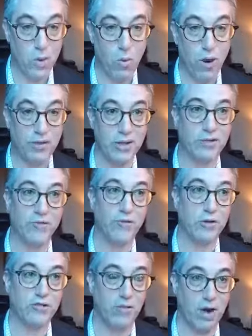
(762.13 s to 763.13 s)
Well, I think the
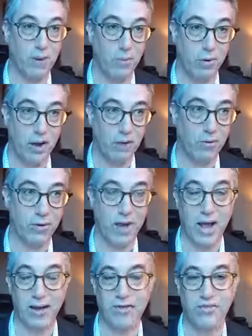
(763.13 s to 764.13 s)
first variable you gotta look
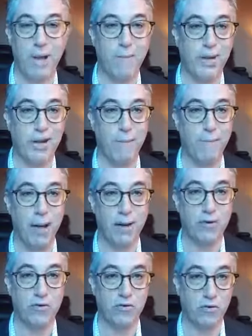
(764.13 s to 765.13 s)
at is how many
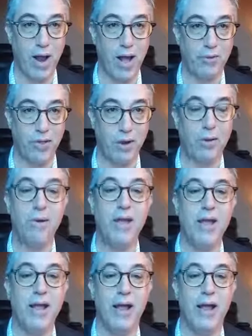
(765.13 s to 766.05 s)
competitors are out there